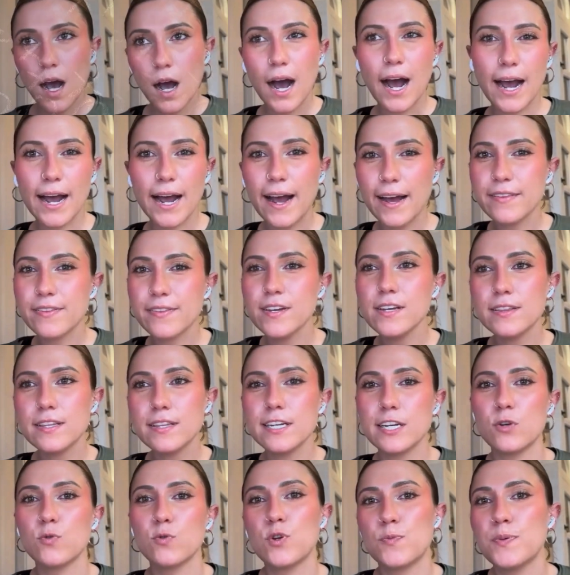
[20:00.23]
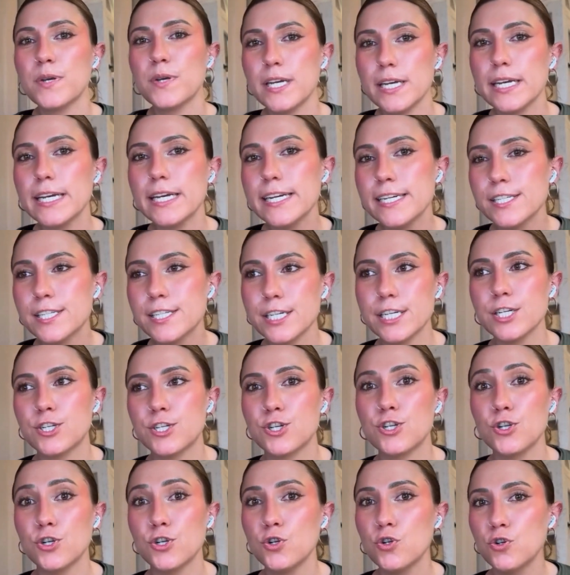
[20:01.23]
I, I think that it would be easy
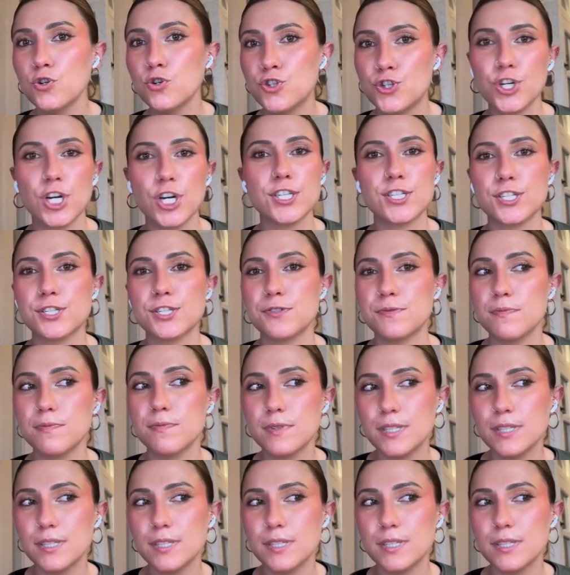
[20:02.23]
to just